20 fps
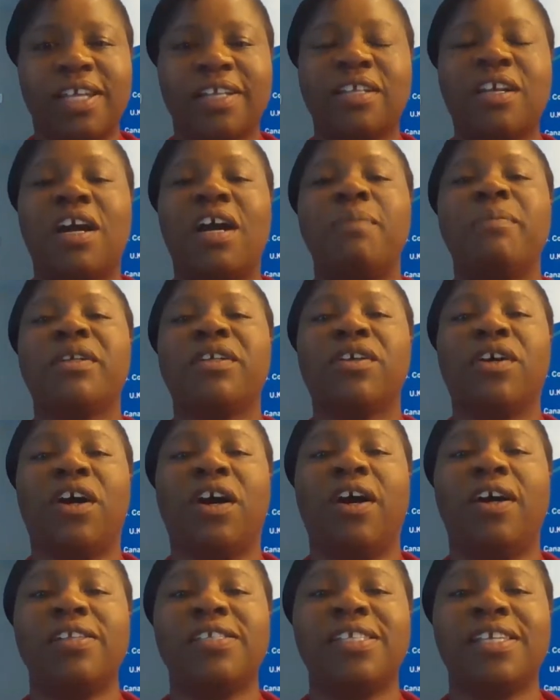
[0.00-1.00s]
That common
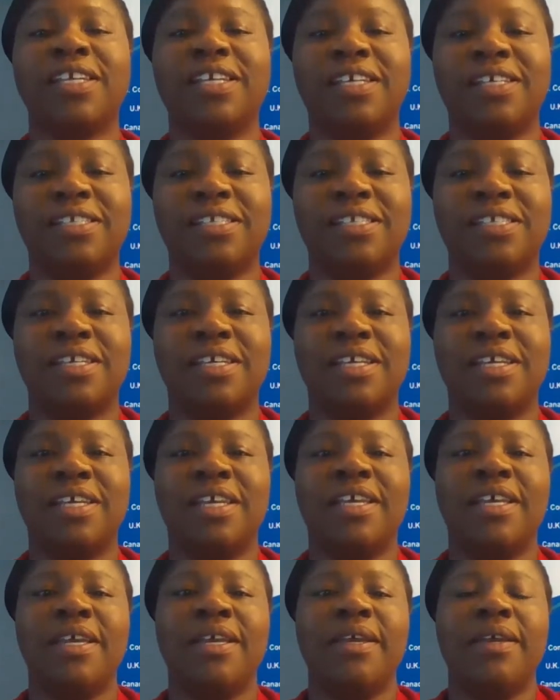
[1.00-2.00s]
cause is
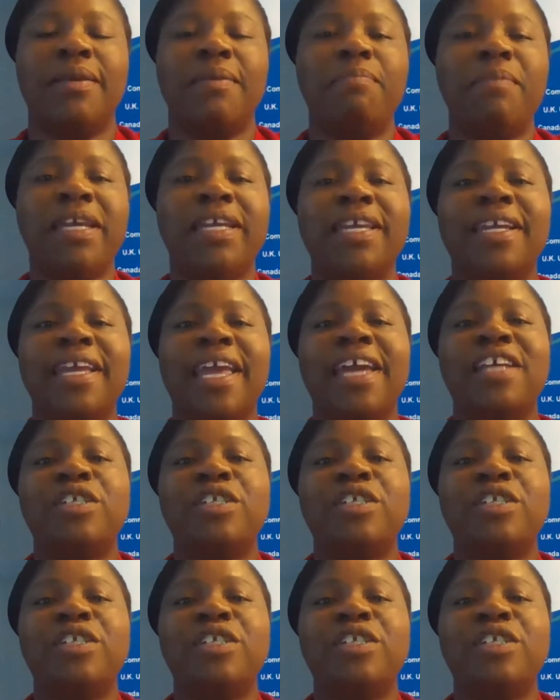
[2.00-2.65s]
making